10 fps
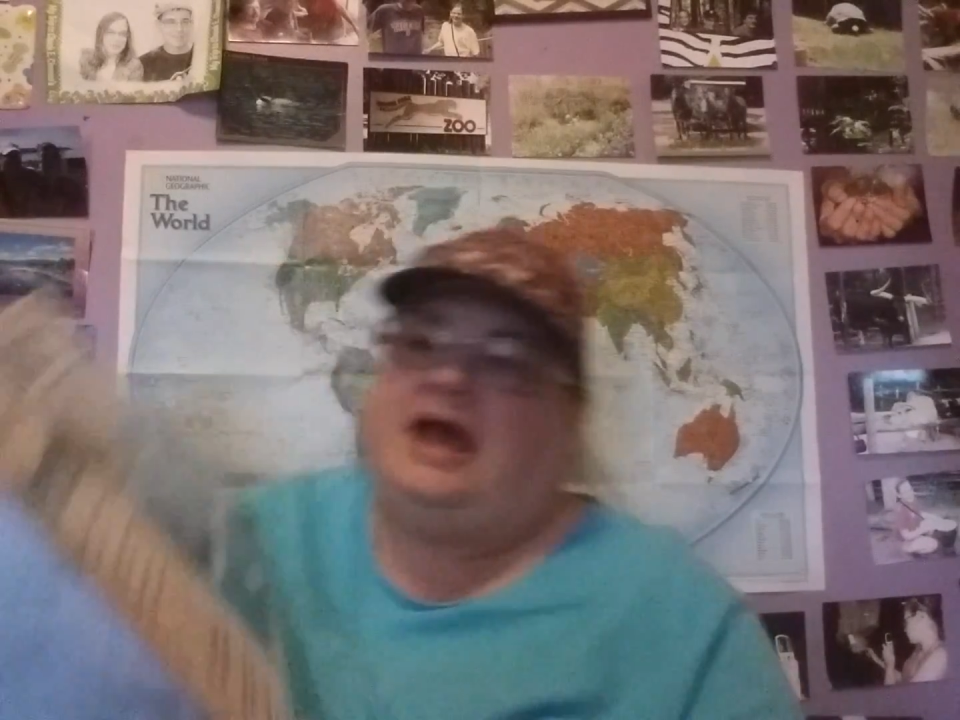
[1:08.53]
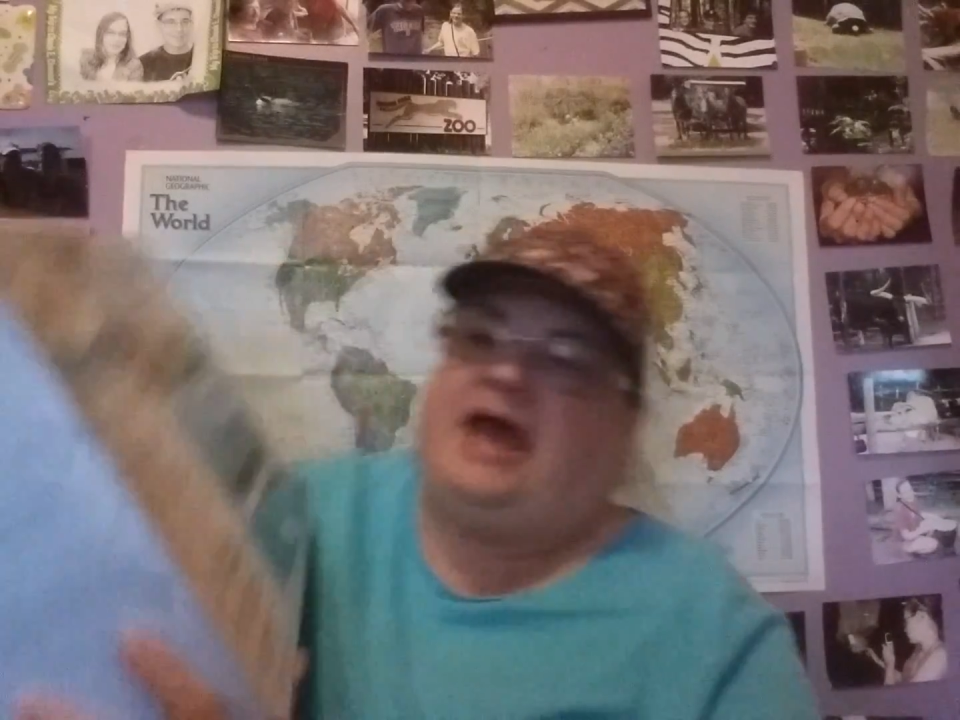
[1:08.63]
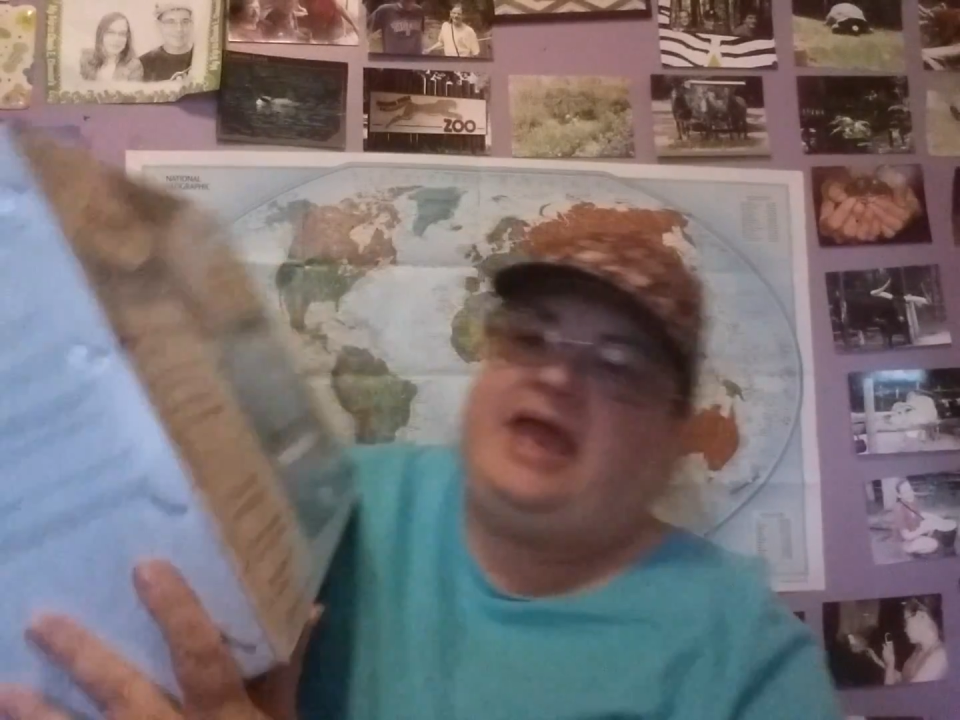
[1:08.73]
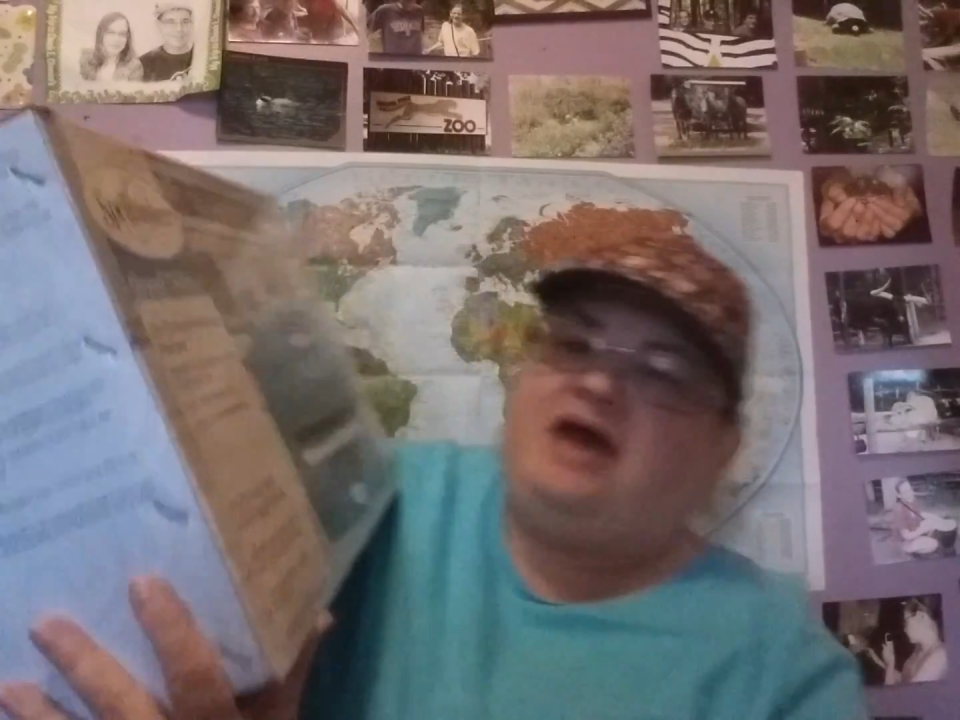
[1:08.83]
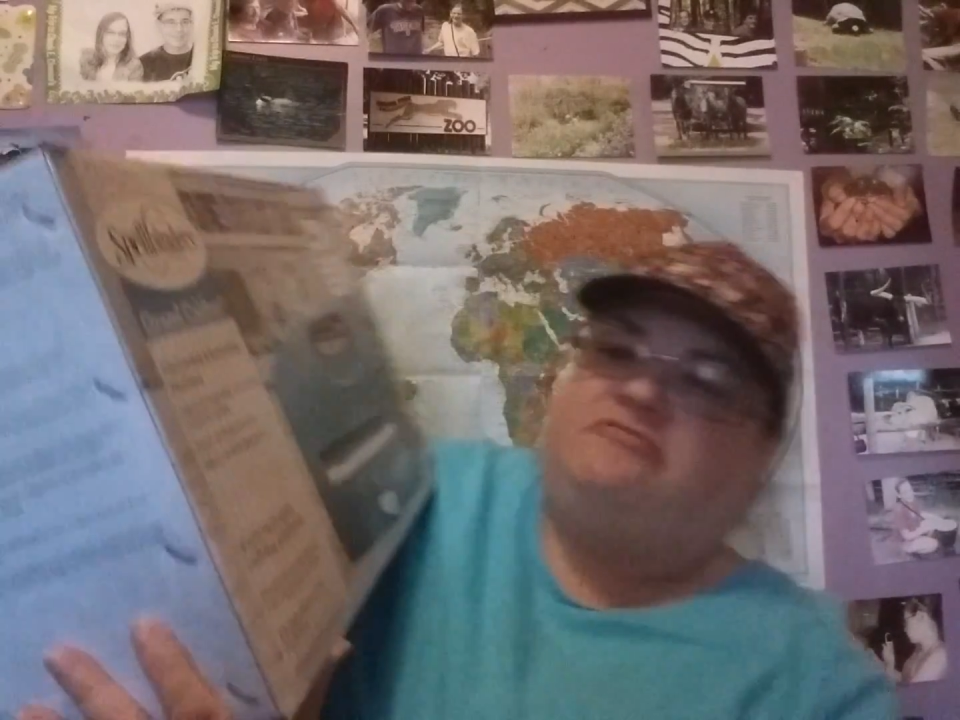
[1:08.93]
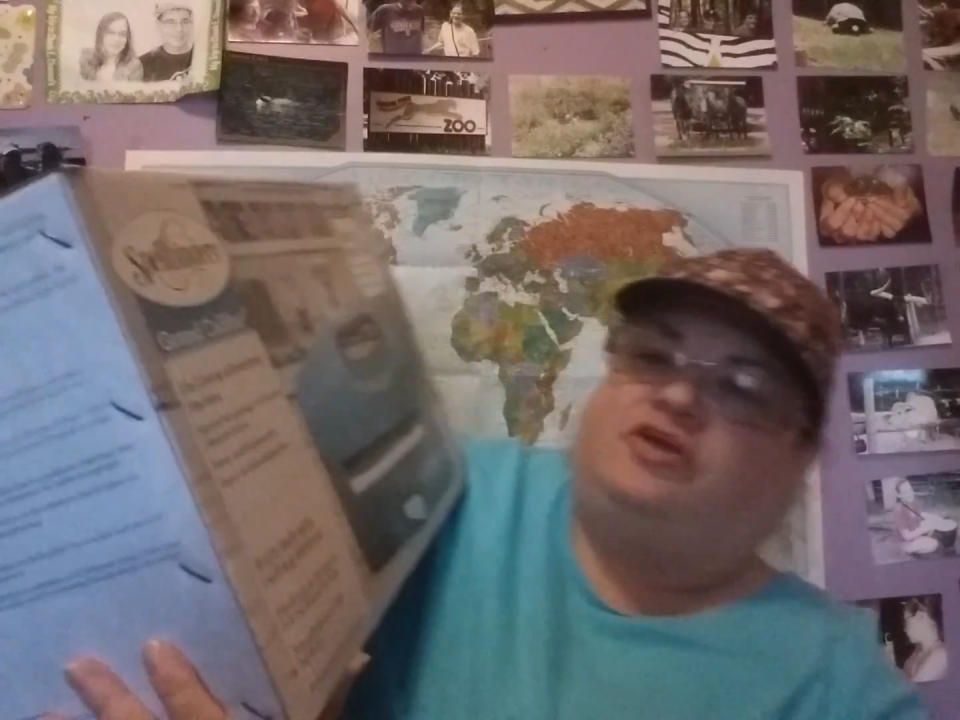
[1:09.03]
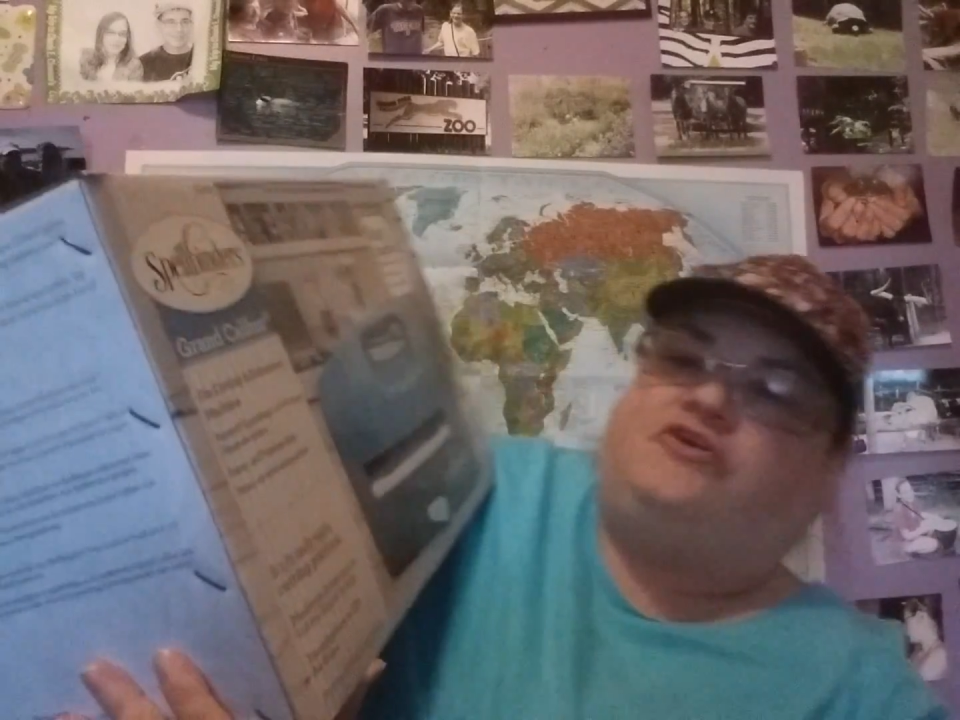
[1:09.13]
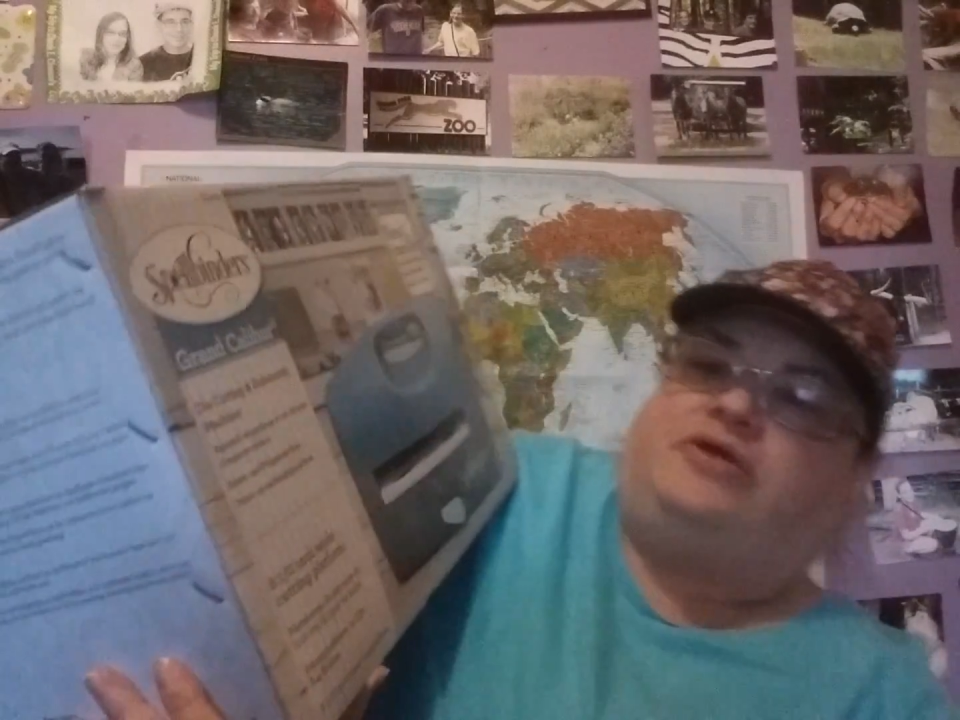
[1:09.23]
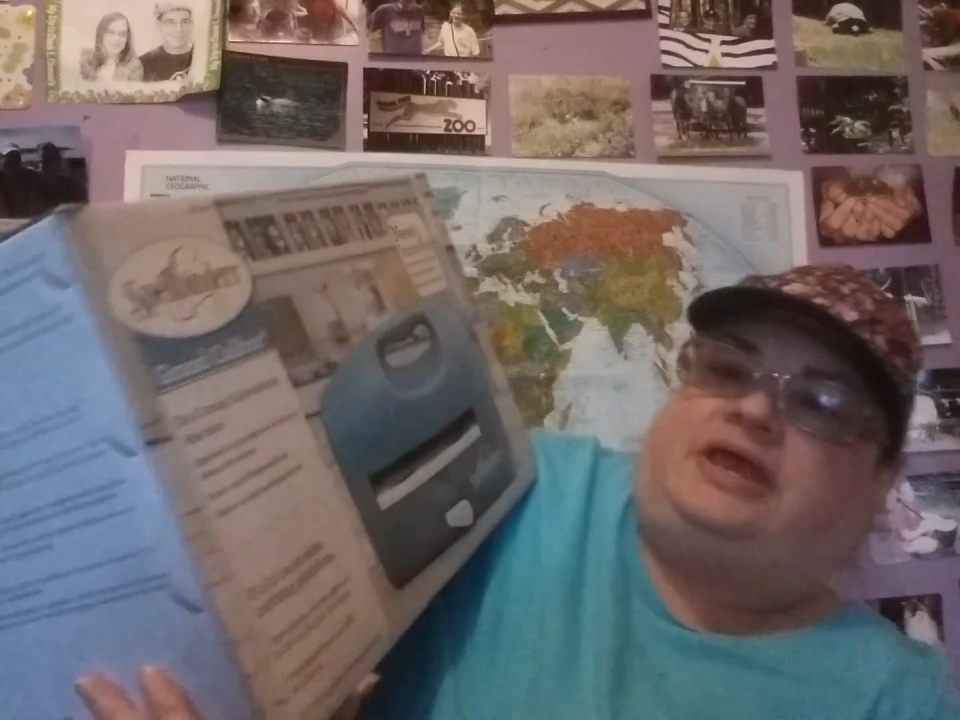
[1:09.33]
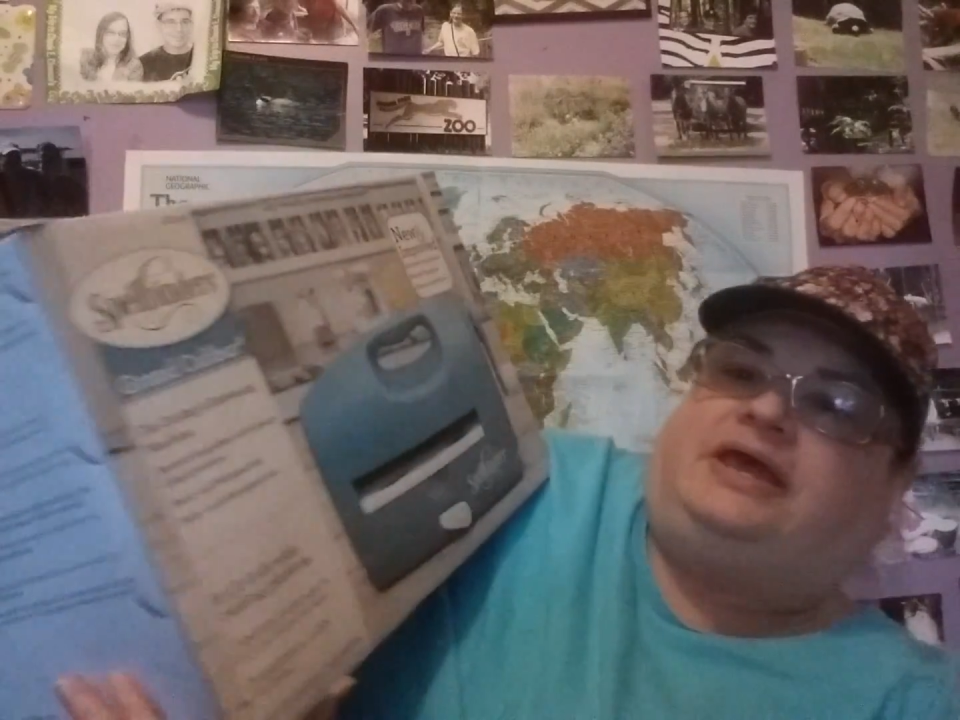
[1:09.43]
I have a
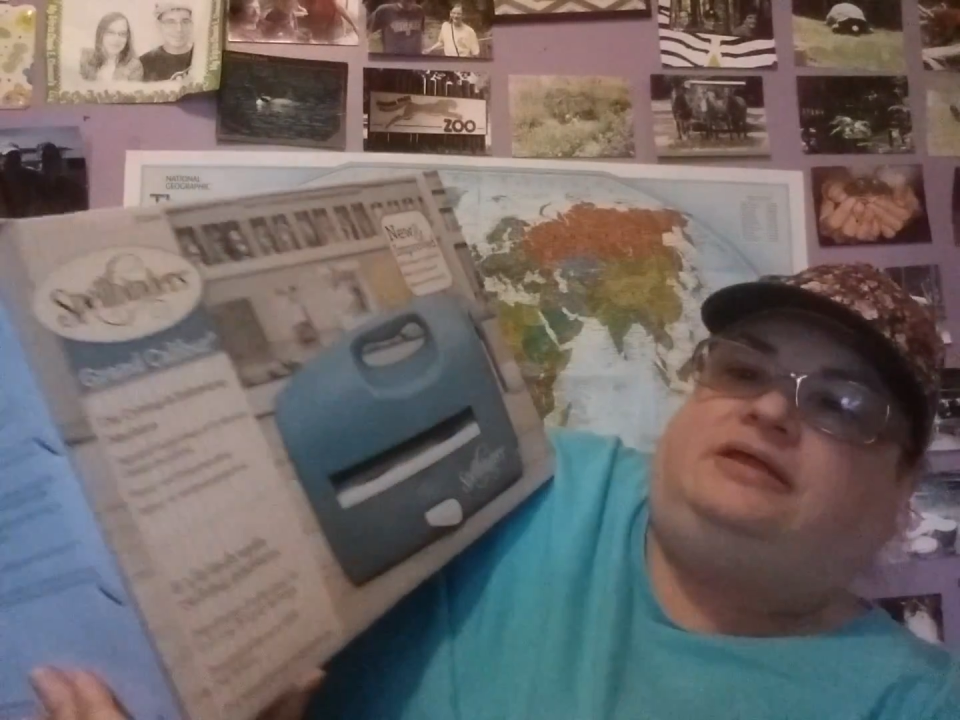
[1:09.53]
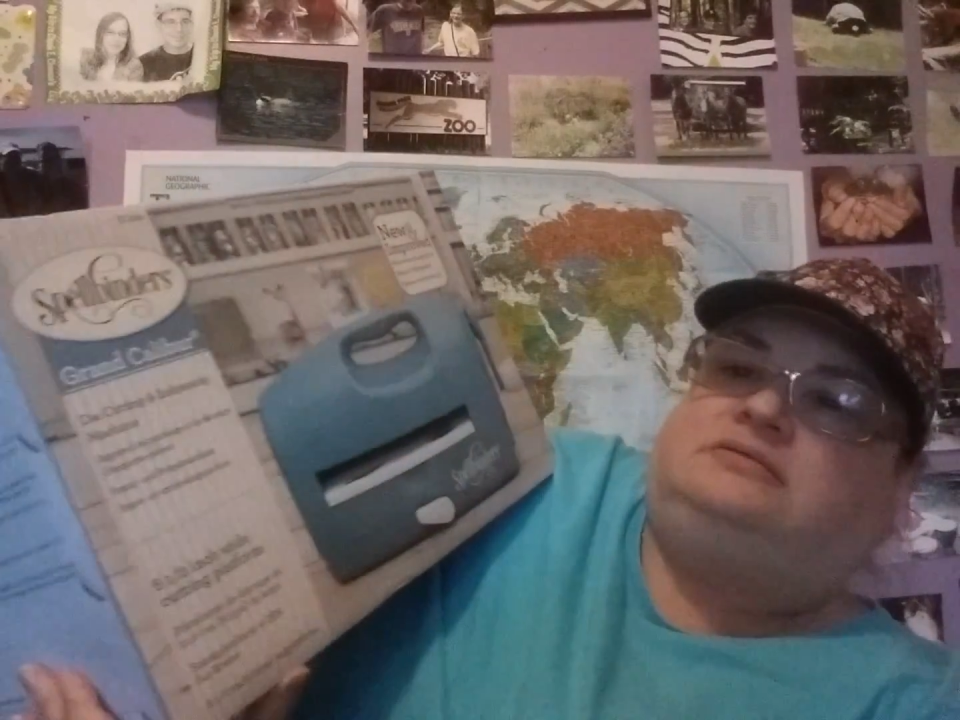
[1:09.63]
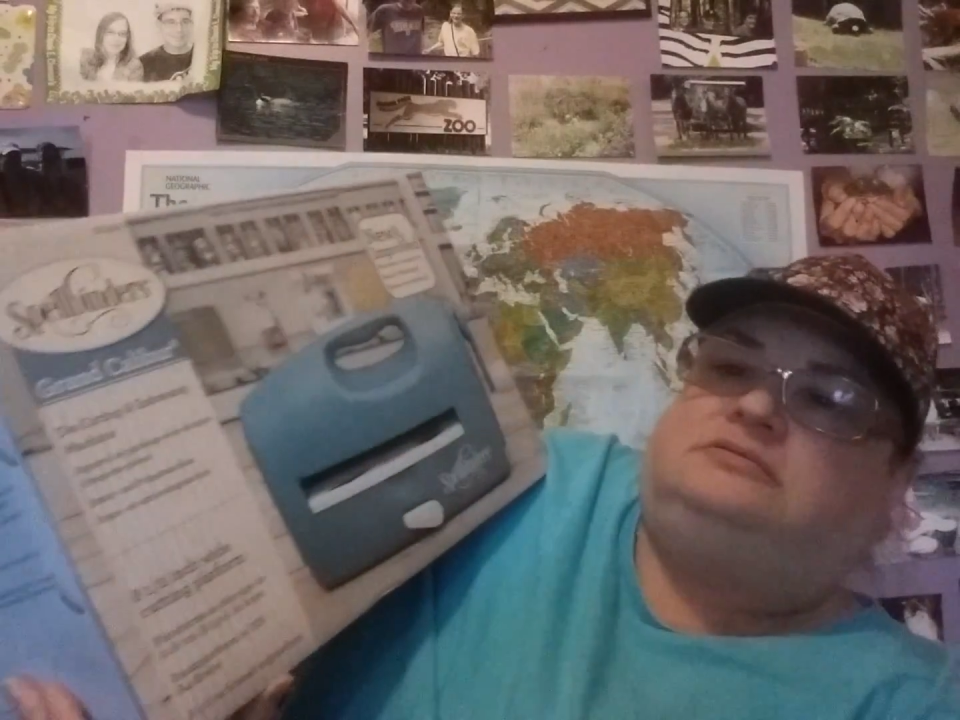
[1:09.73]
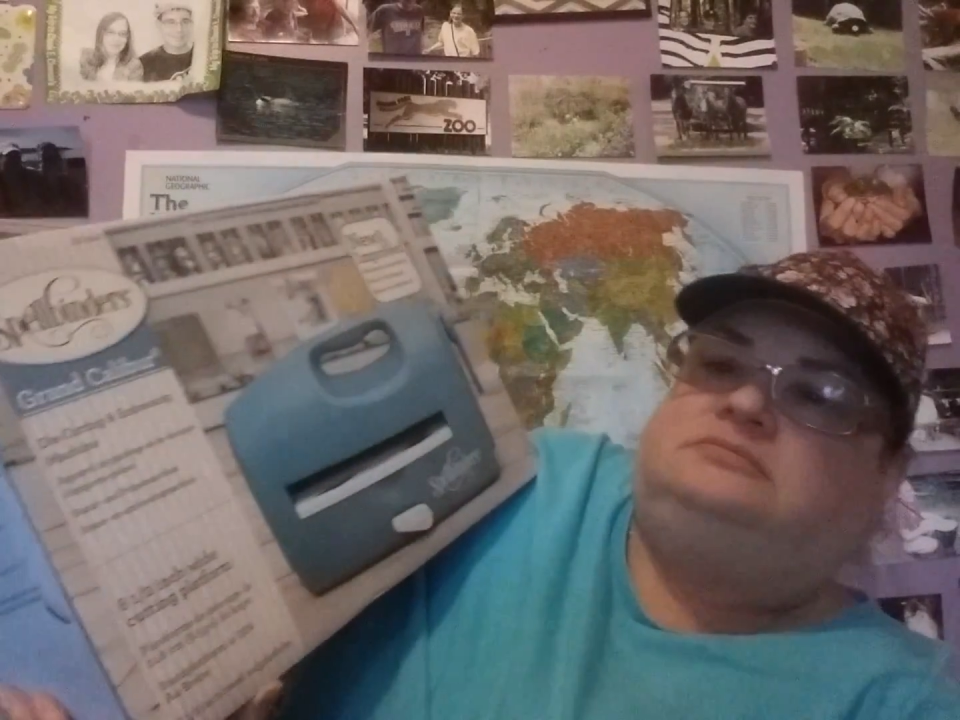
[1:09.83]
Cricut.